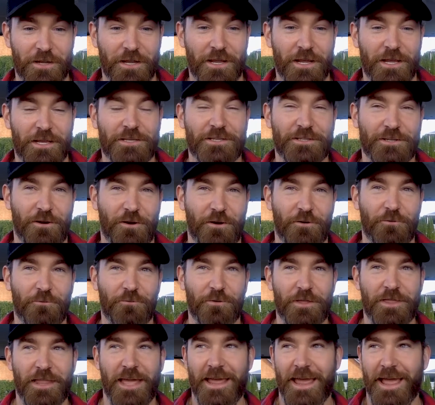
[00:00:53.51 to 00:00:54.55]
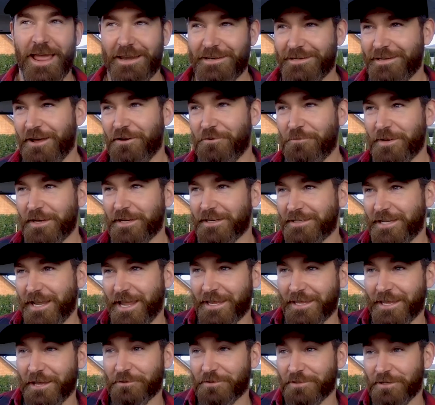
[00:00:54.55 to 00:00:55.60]
So when they tell me to
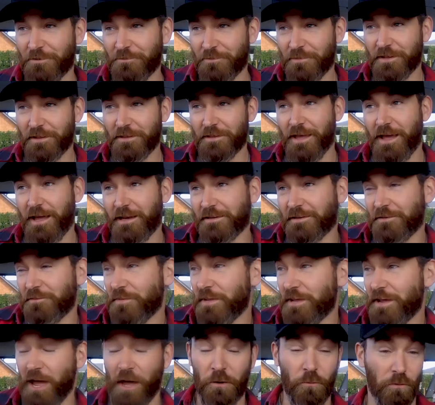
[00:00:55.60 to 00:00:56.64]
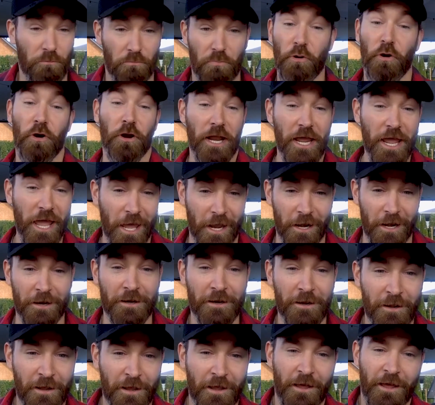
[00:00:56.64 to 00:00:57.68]
take out something that to me I would put
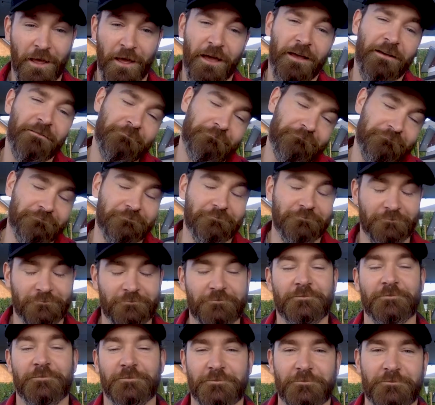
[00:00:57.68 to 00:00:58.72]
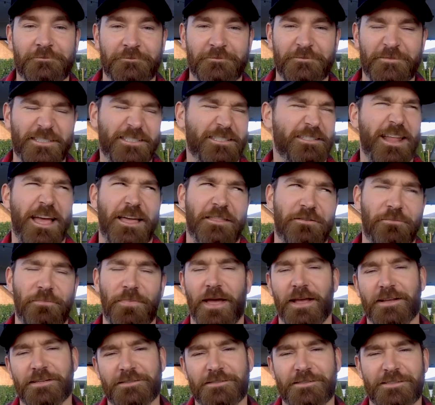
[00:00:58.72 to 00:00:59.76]
in, it's not the
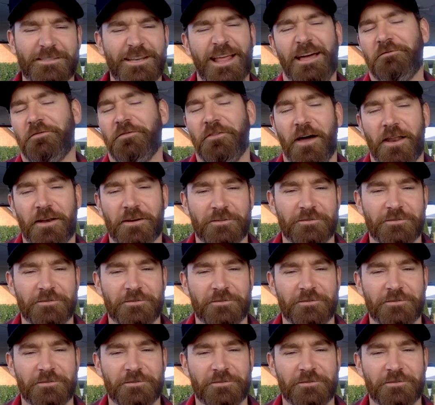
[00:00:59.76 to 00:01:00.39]
best. It's not fun.